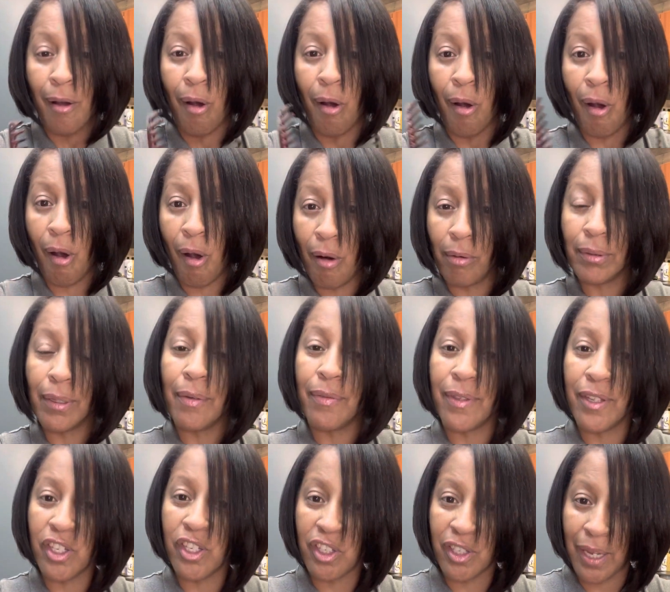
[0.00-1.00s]
all of the
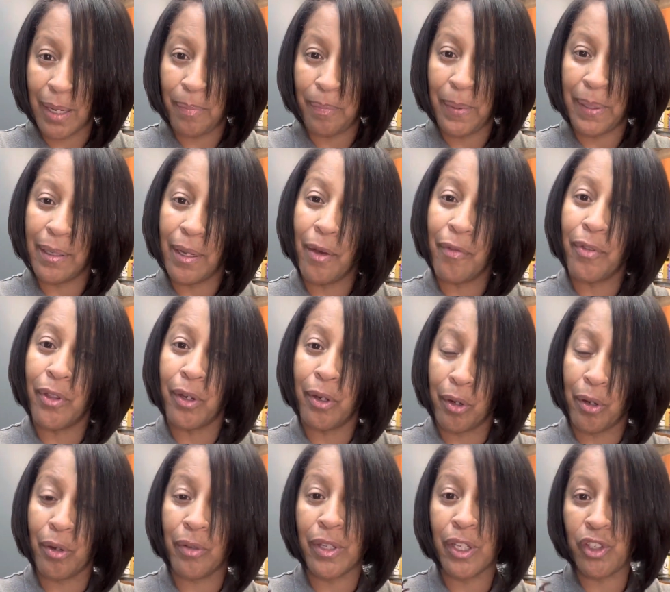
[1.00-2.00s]
shaping of the
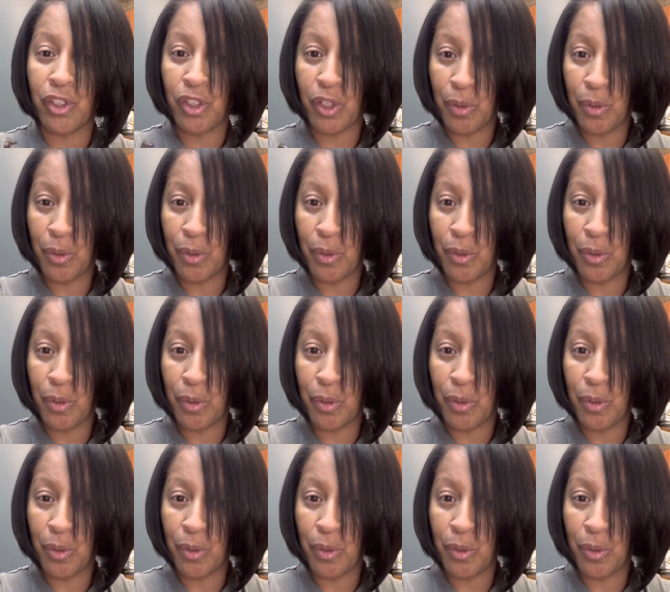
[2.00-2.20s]
curl that you